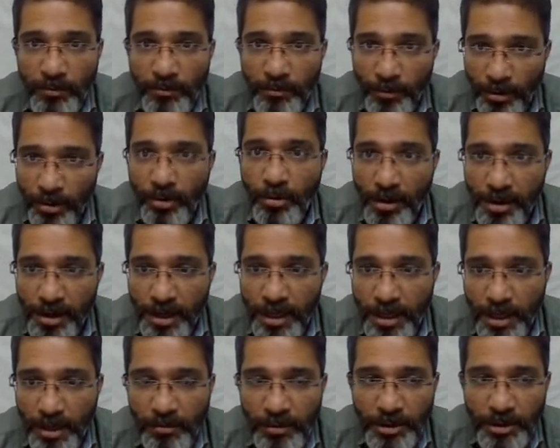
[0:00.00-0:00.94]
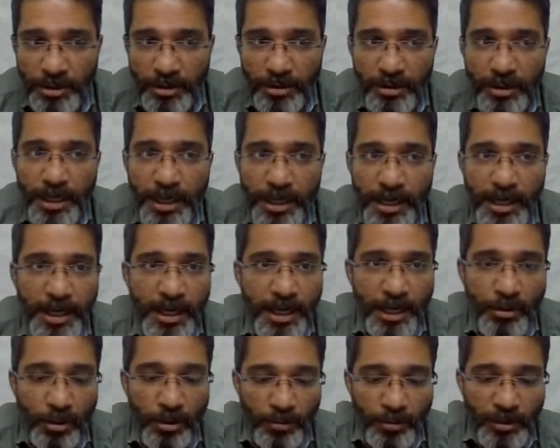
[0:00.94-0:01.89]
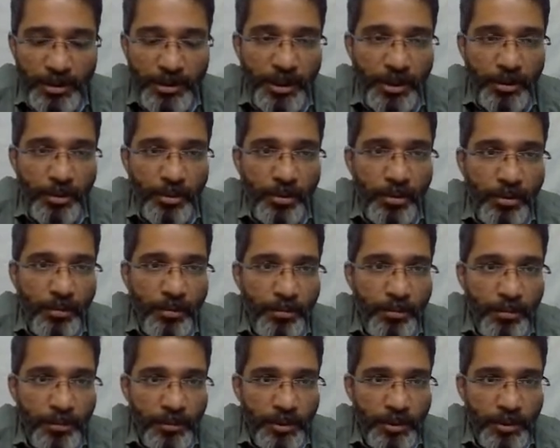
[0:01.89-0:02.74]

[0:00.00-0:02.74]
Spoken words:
For a quadratic equation, a cannot be 0.